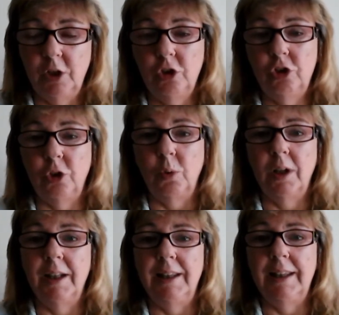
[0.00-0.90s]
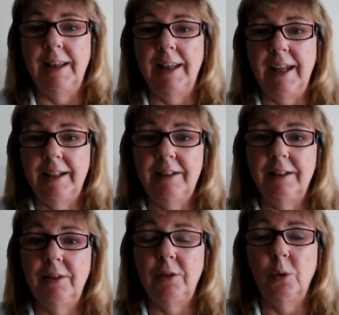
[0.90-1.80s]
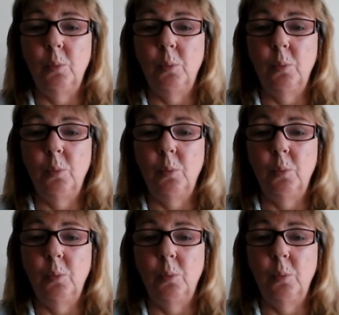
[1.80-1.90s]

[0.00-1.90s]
So collectors